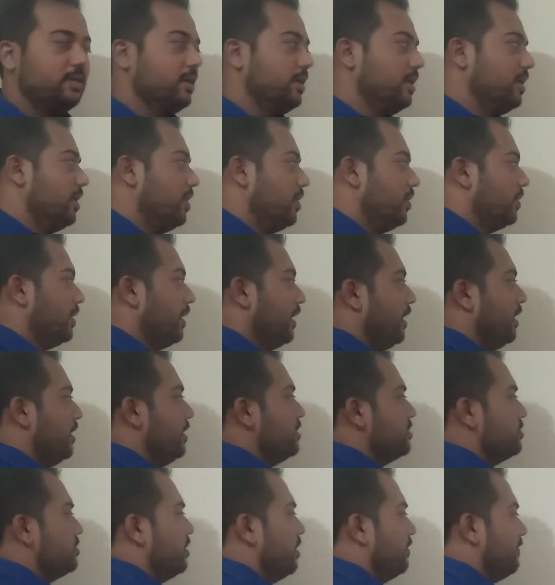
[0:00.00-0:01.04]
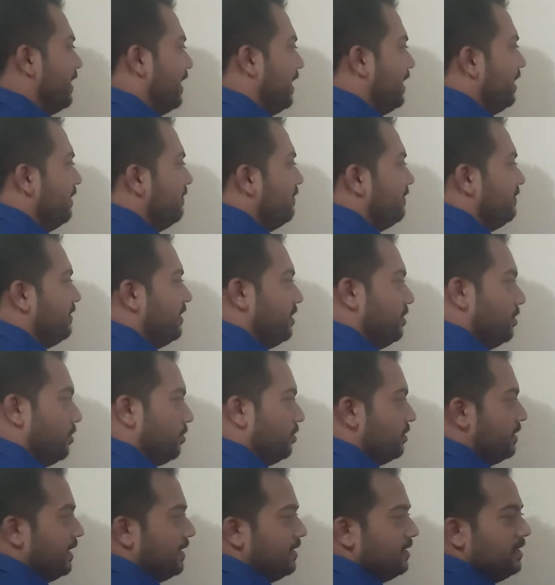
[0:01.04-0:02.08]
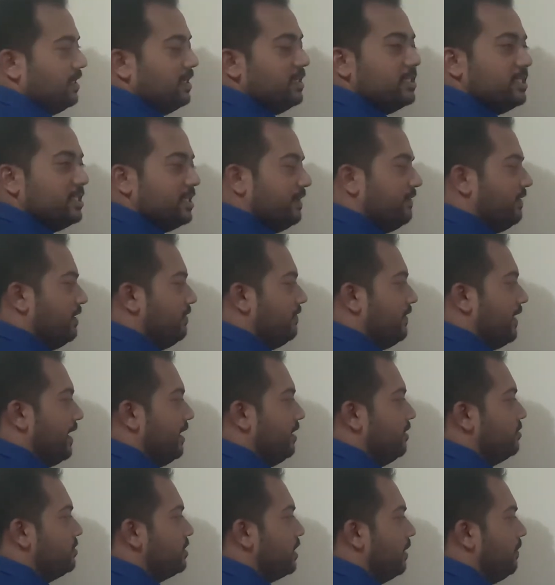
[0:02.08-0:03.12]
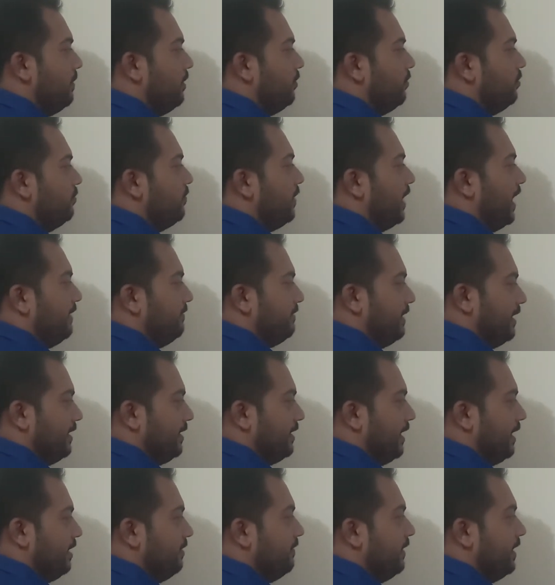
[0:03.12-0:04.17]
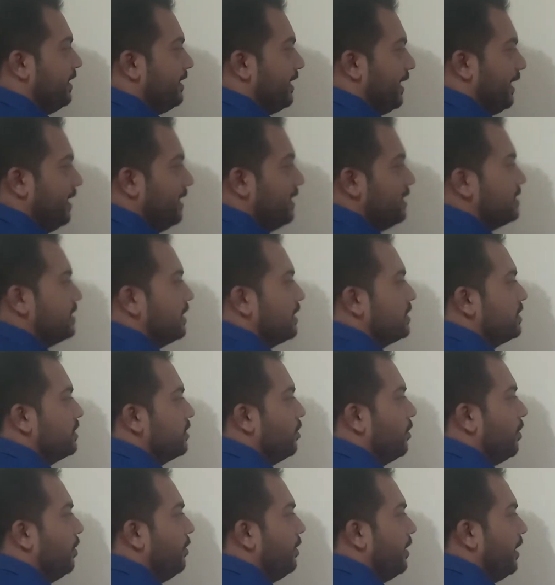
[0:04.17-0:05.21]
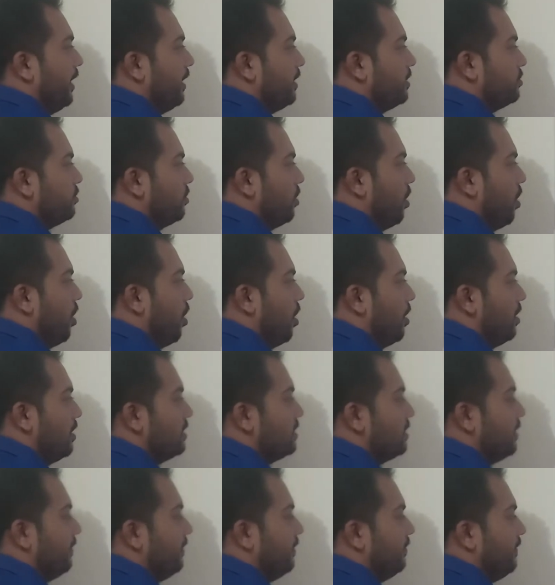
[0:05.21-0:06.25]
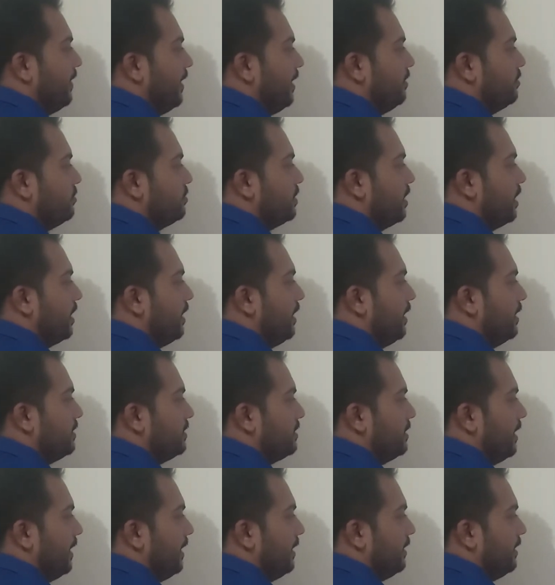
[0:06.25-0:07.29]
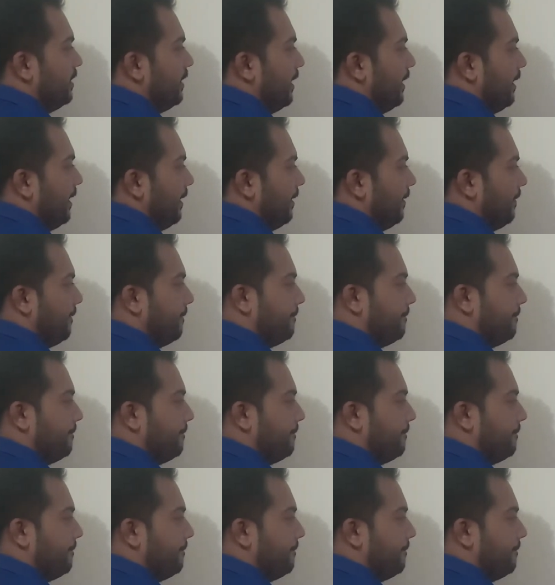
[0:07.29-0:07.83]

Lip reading: Okay, so now anyway we know that these 7 values are between 5 and 10 where 10 is excluded. So all 7 values are less than 10.